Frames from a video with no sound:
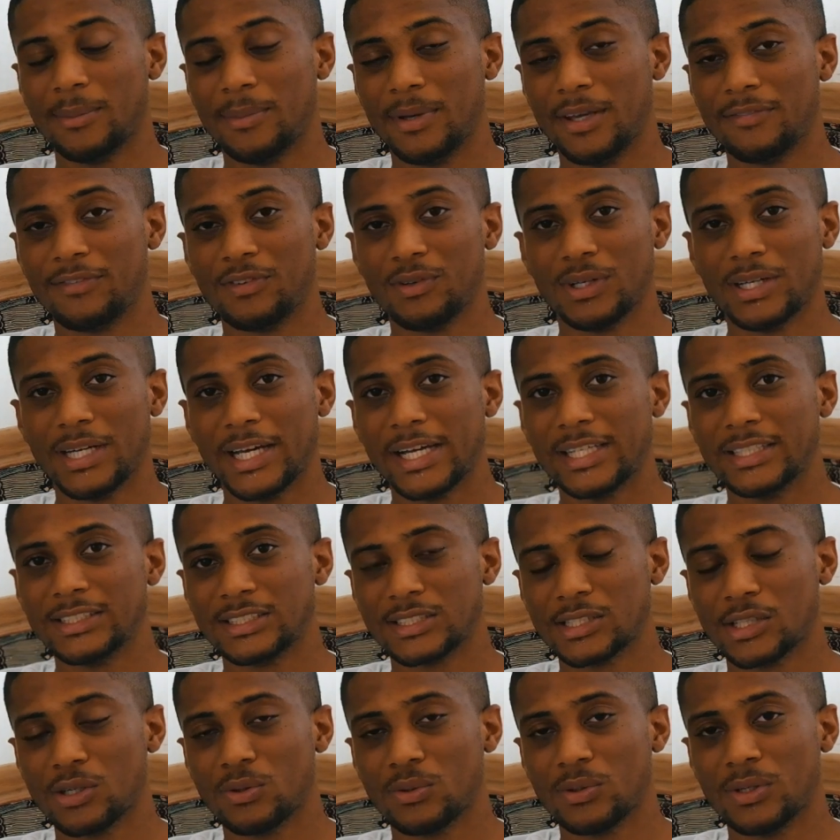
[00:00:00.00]
if you're an
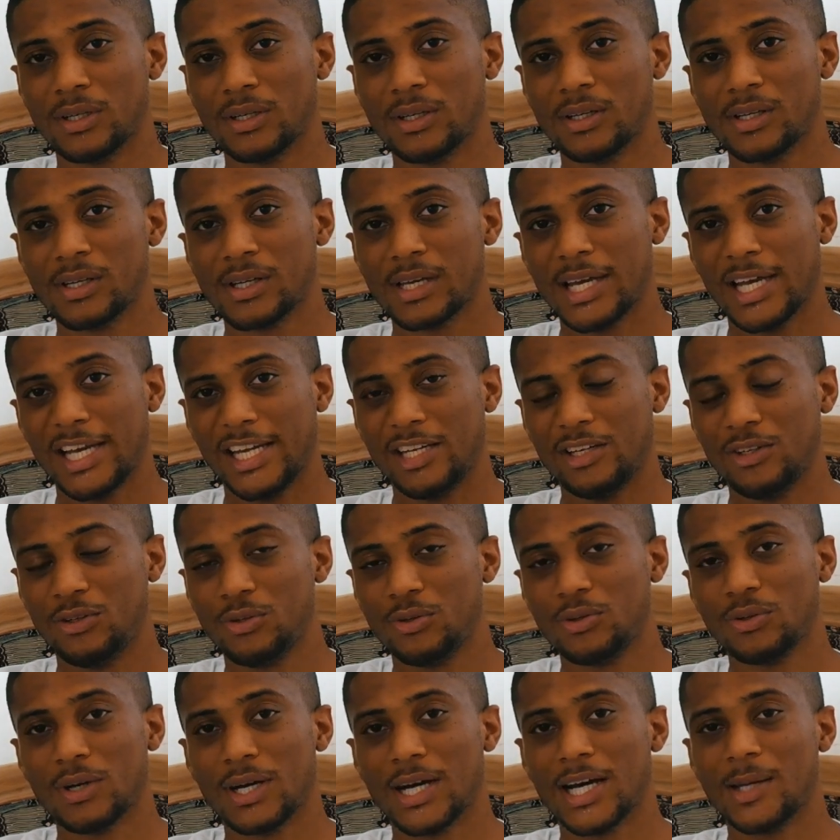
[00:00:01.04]
agency owner and you do
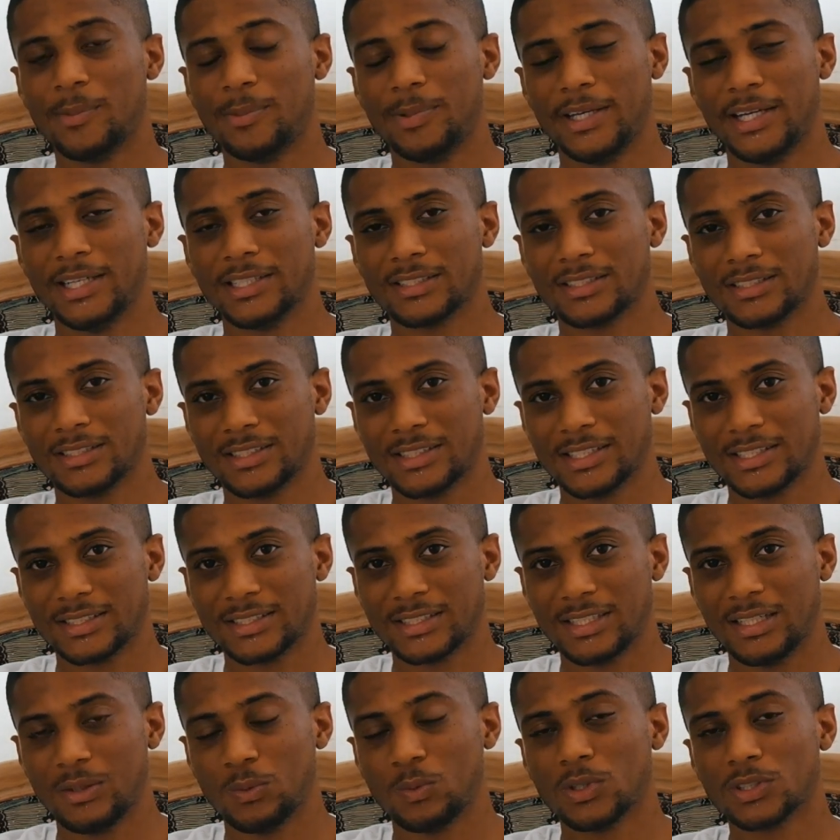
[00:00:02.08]
your IPAs
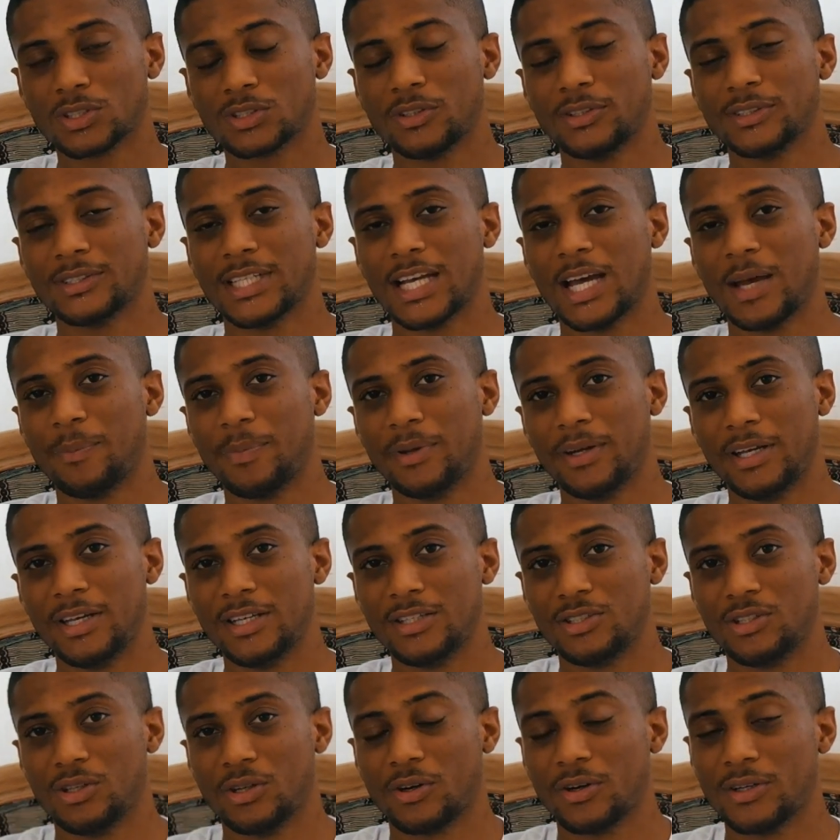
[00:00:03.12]
consistently, what's going to happen
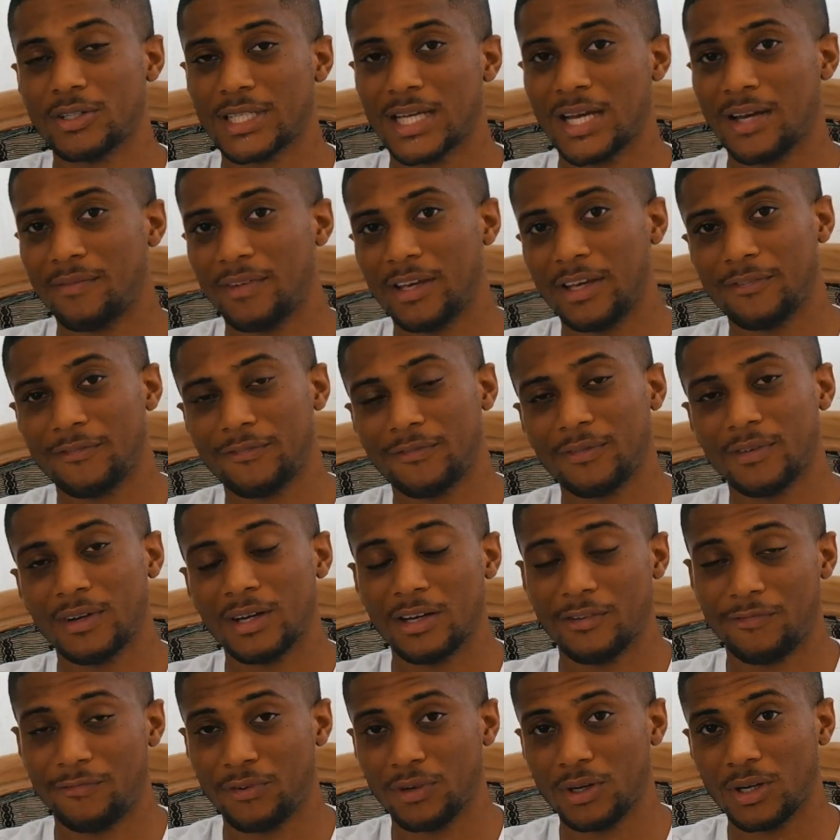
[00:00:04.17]
is you're going to have
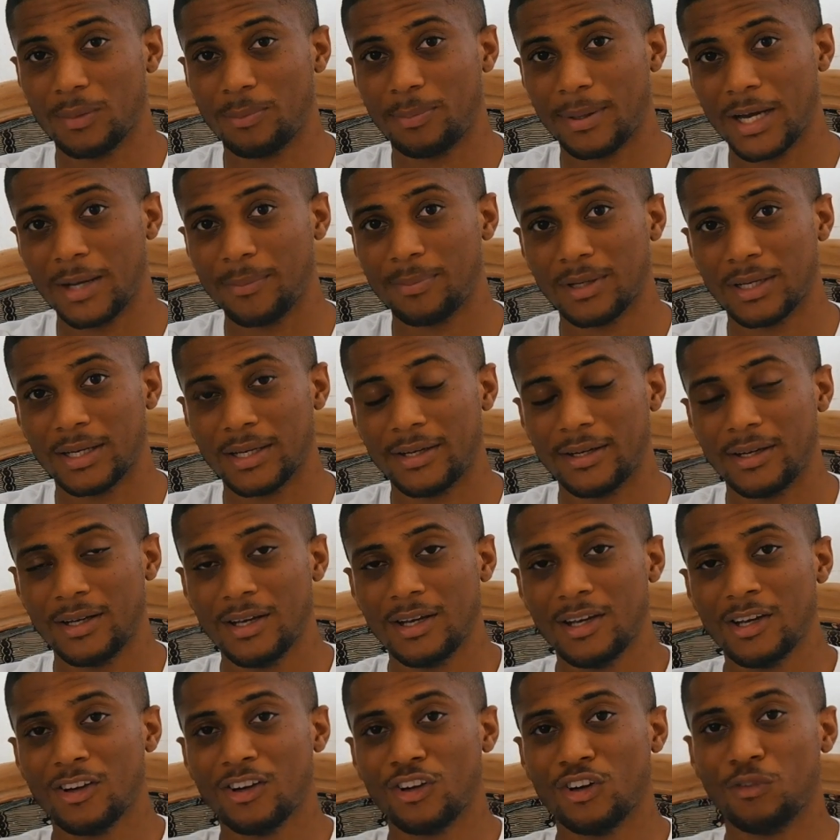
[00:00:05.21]
a fuller pipeline
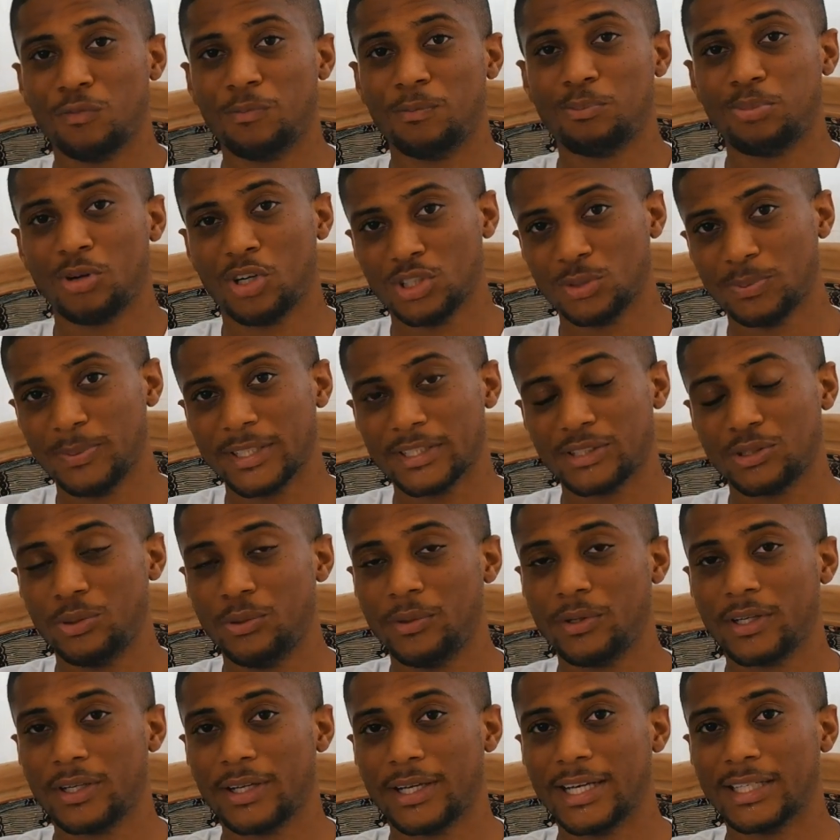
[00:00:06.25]
of prospects who
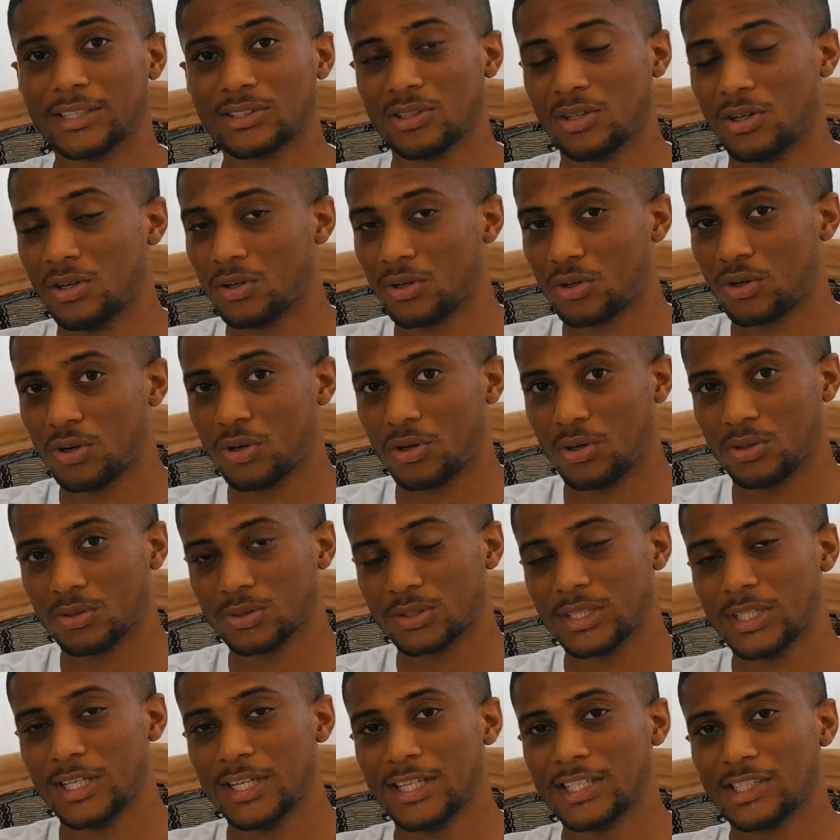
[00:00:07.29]
you can get on calls,